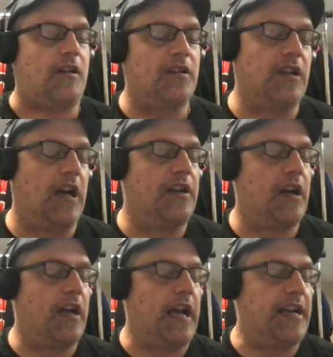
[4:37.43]

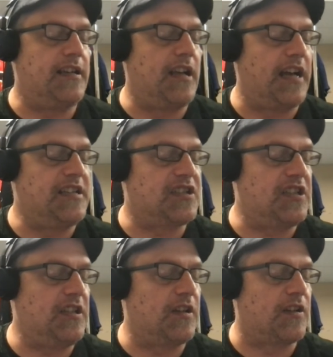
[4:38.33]

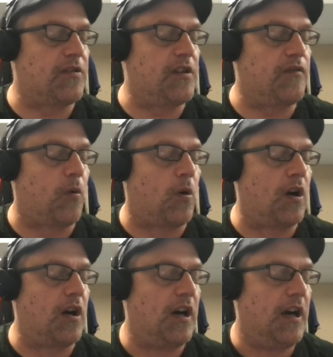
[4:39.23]

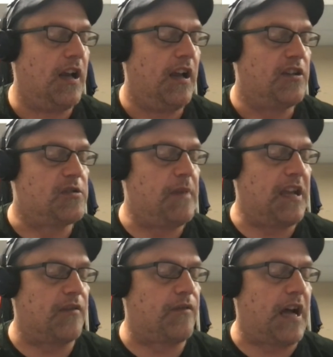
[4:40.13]
1934 to
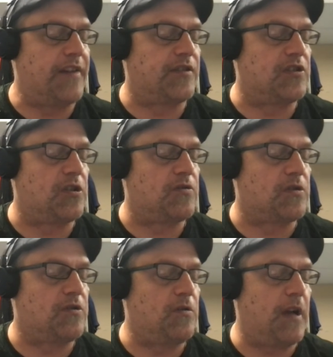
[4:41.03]
make it 5-2. So
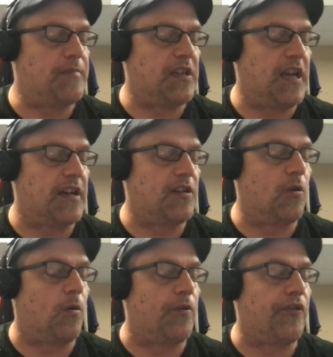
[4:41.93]
2 empty net
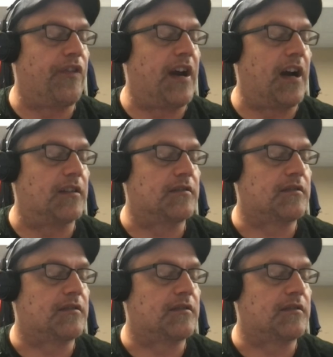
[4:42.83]
goals there.